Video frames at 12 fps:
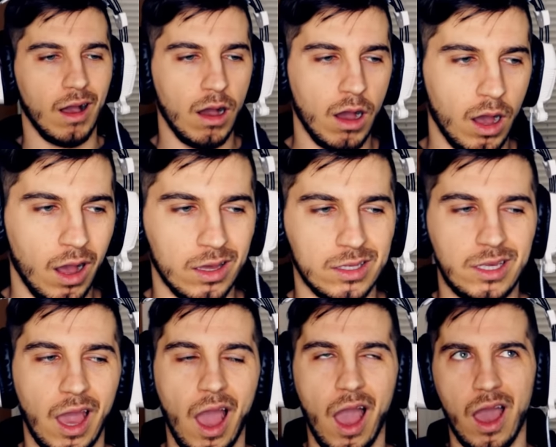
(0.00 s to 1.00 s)
Uh,
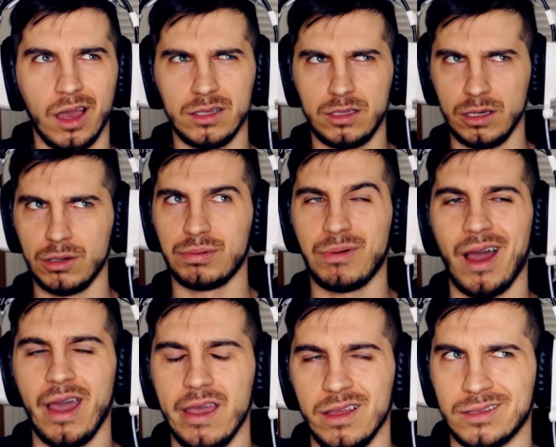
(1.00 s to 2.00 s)
yeah, you're
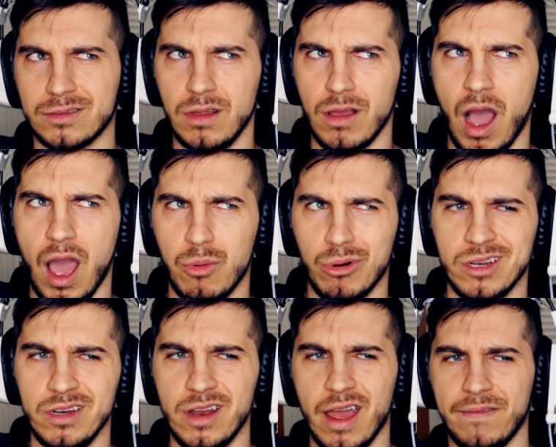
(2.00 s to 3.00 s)
right. I would
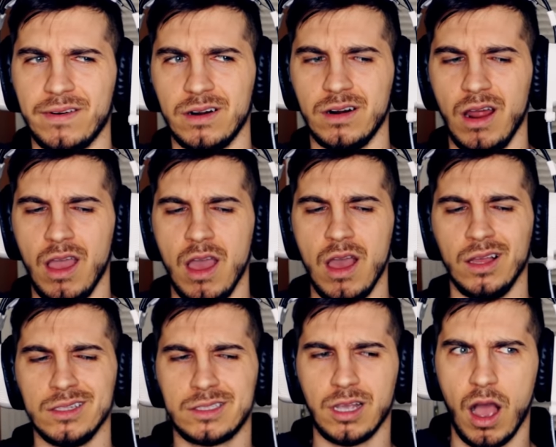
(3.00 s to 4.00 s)
never
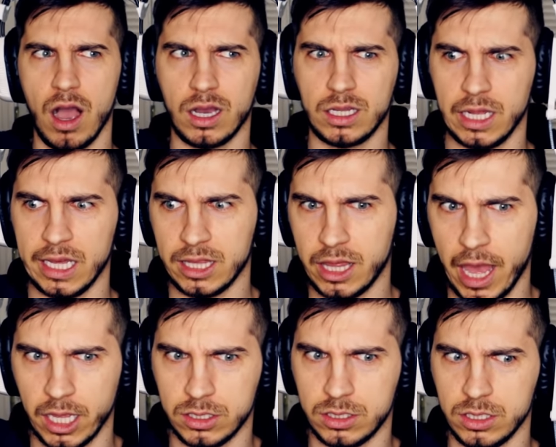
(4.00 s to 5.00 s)
talk like
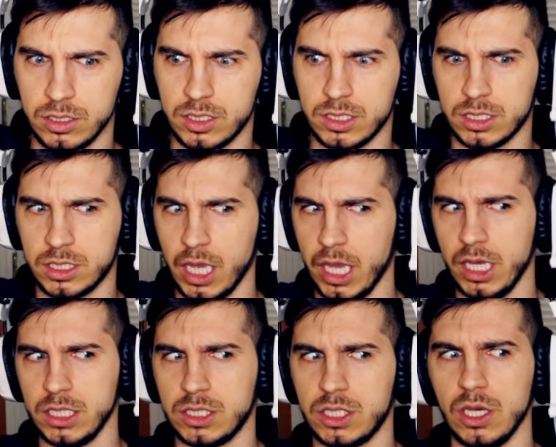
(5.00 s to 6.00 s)
that to
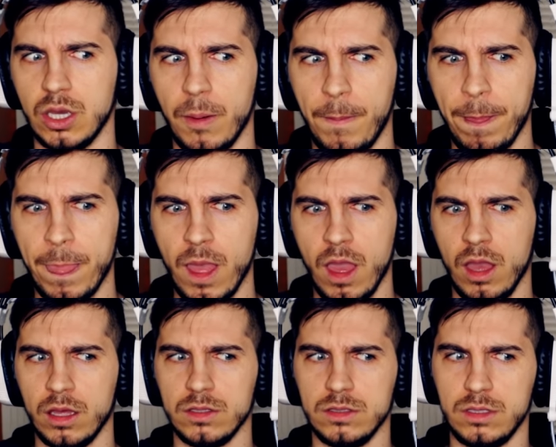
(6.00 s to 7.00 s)
Stacey.
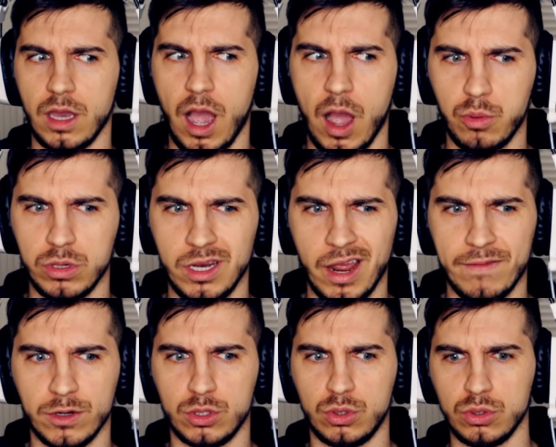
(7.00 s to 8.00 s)
Yeah, I would
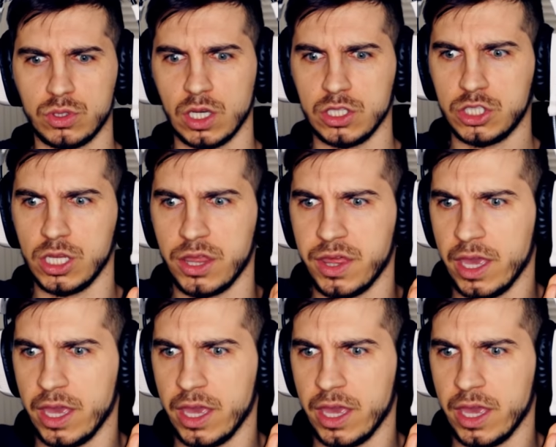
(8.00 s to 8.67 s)
never do such a